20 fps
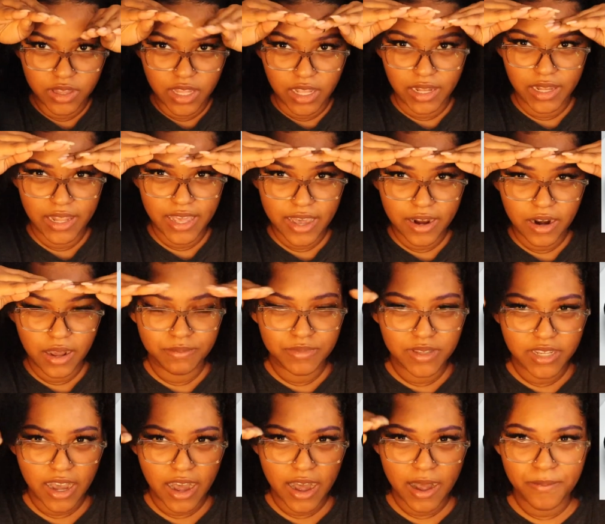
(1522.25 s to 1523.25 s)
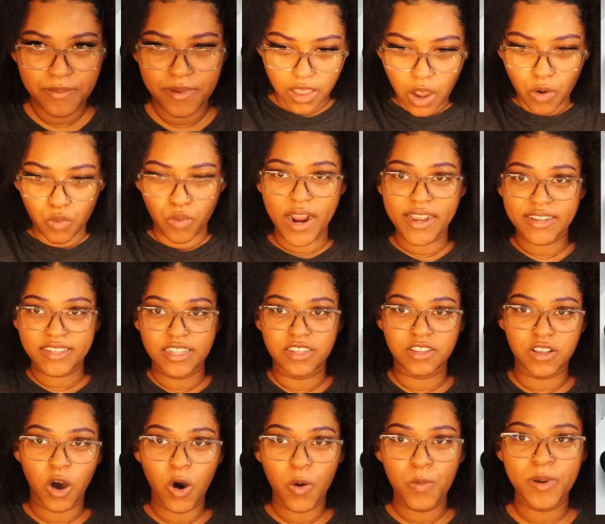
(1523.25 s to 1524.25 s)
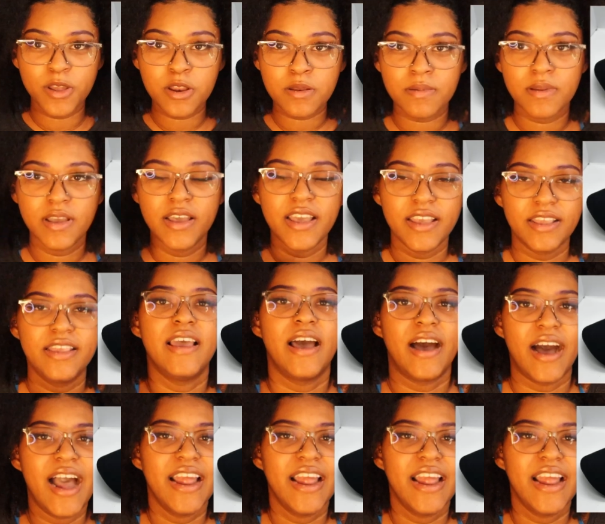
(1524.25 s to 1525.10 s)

the lid up top, the rest is open yeah,